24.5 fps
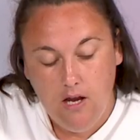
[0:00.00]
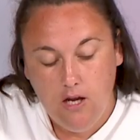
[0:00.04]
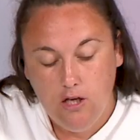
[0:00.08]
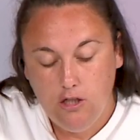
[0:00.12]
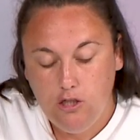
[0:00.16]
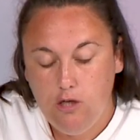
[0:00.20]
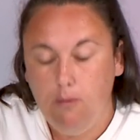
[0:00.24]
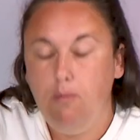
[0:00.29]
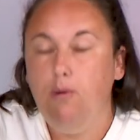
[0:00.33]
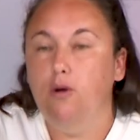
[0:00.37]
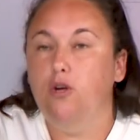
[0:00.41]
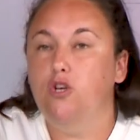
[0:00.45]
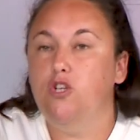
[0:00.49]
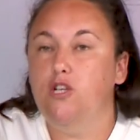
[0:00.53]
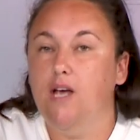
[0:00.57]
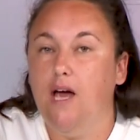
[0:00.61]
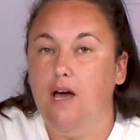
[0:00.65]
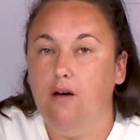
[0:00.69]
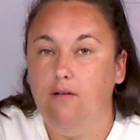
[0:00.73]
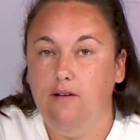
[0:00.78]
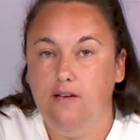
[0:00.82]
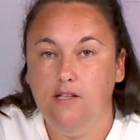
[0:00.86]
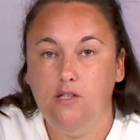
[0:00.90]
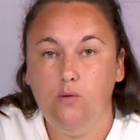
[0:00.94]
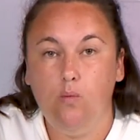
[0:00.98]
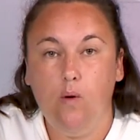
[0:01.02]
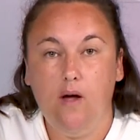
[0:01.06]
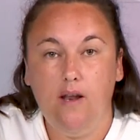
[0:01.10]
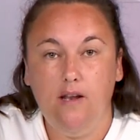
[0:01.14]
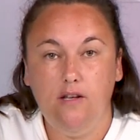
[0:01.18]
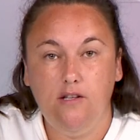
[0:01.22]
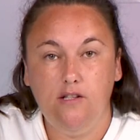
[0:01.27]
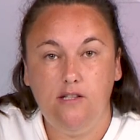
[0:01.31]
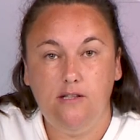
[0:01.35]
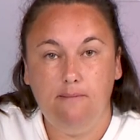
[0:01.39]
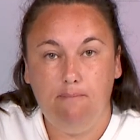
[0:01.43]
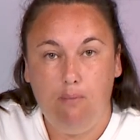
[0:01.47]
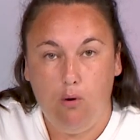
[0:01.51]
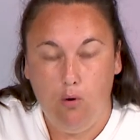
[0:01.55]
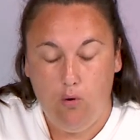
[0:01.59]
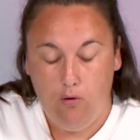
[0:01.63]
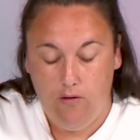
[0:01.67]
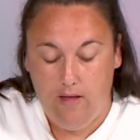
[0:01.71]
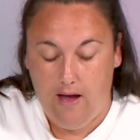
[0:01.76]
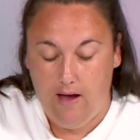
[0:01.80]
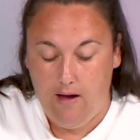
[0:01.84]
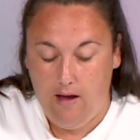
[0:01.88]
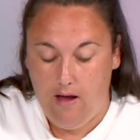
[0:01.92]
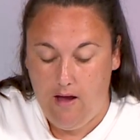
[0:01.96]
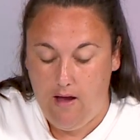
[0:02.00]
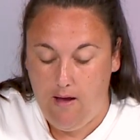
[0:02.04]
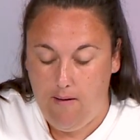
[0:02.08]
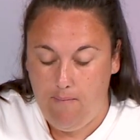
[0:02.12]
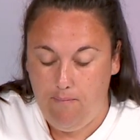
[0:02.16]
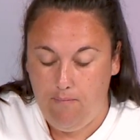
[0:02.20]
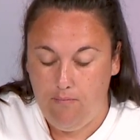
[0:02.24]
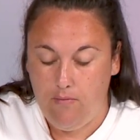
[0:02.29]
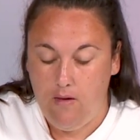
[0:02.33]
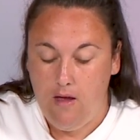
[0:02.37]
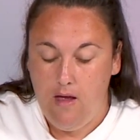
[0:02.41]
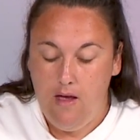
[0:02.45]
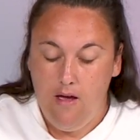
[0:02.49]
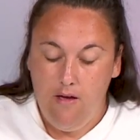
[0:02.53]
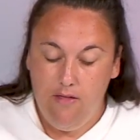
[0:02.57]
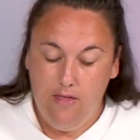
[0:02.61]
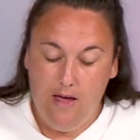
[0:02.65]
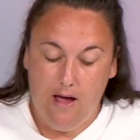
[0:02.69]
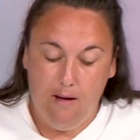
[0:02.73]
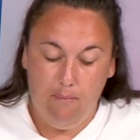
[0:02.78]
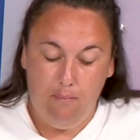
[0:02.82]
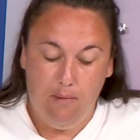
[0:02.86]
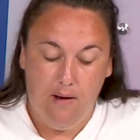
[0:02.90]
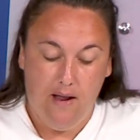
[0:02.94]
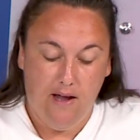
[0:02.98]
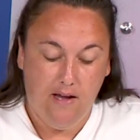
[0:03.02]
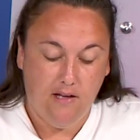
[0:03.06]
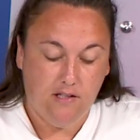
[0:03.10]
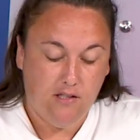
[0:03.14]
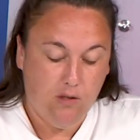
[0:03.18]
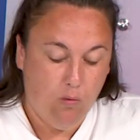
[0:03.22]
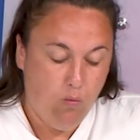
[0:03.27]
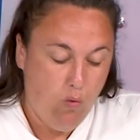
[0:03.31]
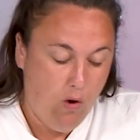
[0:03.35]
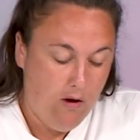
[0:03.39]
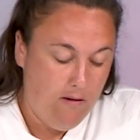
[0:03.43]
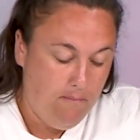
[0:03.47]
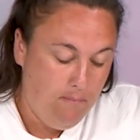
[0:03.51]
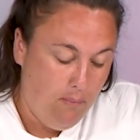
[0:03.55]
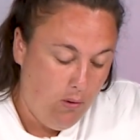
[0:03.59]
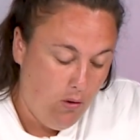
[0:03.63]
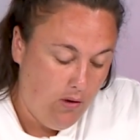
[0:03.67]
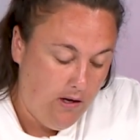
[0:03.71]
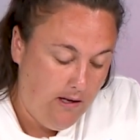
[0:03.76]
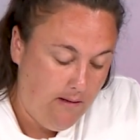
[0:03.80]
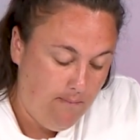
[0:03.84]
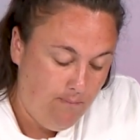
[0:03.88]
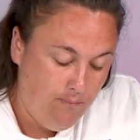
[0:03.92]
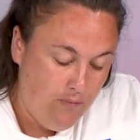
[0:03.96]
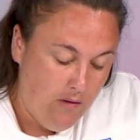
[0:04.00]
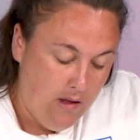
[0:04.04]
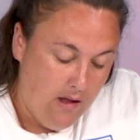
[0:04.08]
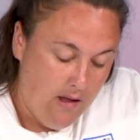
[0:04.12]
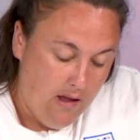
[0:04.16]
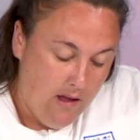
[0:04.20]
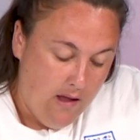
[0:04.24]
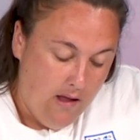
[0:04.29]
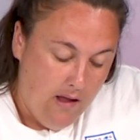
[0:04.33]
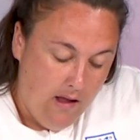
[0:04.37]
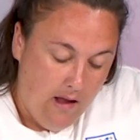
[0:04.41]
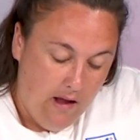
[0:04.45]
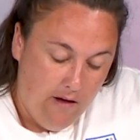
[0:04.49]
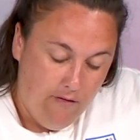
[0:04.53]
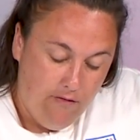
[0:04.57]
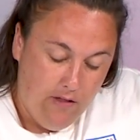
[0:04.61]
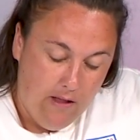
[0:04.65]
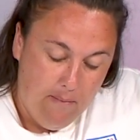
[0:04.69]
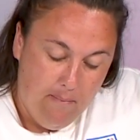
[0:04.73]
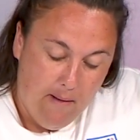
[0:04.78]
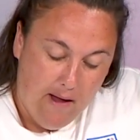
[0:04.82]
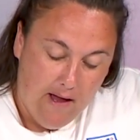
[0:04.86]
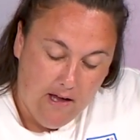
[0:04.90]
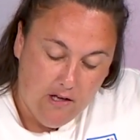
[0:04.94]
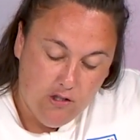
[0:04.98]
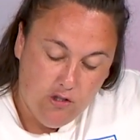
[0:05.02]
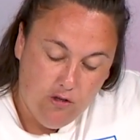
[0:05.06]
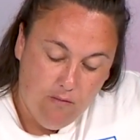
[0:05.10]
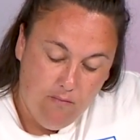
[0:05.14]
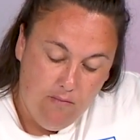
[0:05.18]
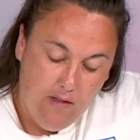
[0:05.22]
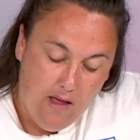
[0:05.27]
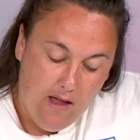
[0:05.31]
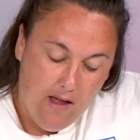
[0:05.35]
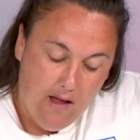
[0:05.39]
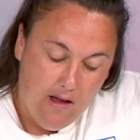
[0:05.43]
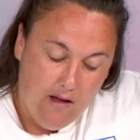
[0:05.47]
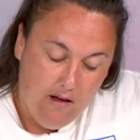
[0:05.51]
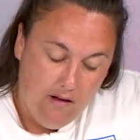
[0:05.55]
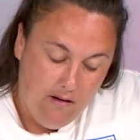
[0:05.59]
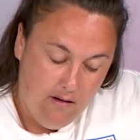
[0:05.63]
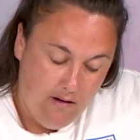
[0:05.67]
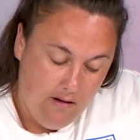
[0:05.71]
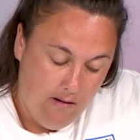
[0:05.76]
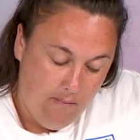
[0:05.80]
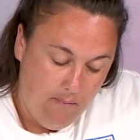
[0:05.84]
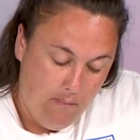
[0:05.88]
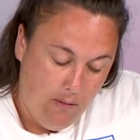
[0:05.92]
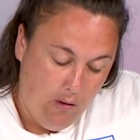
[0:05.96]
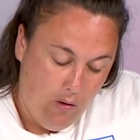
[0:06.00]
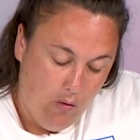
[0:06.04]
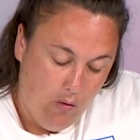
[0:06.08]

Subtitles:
to push out as well and support that play. So 1 point if they pass from there, but